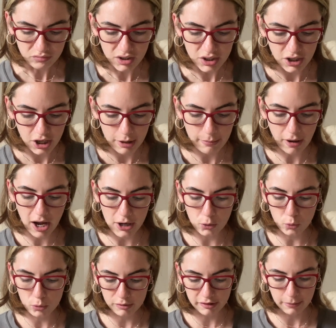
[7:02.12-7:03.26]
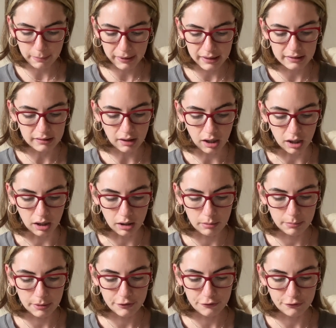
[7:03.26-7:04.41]
I also picked up
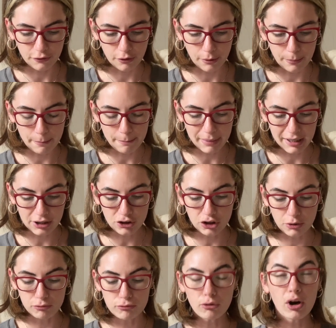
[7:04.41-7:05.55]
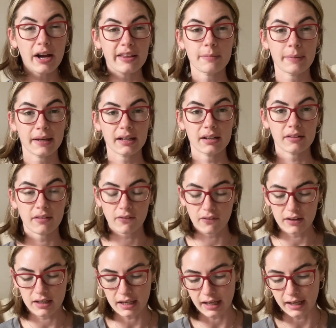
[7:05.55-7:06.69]
from B&Q right at the beginning of the
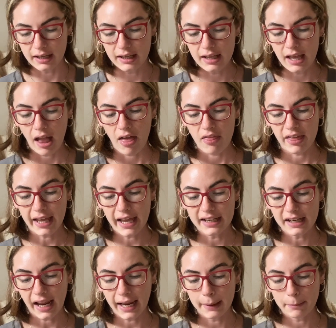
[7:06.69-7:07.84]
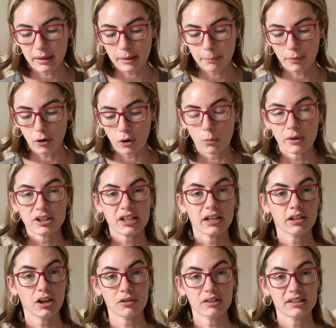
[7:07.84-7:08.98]
year. They had a big pot which had
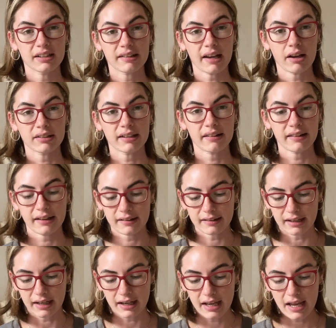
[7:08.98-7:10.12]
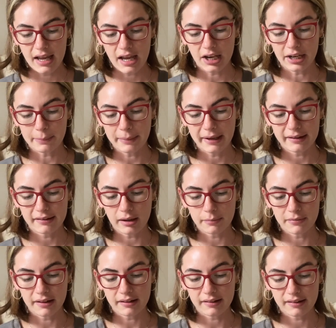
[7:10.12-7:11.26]
loads of discounted seeds in it, and I picked up
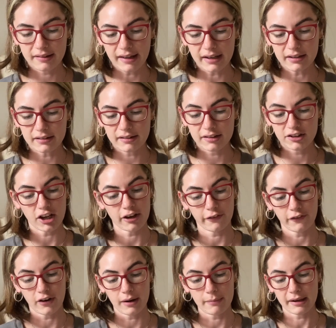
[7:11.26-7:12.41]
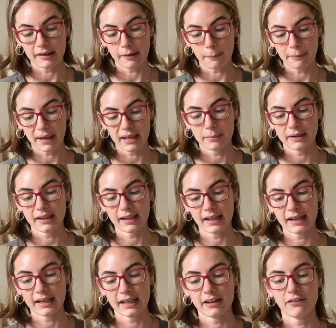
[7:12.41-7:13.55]
this salad stir fry mix, baby
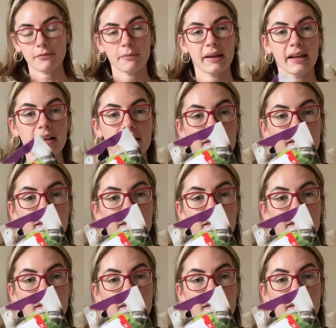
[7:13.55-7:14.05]
leaf mix.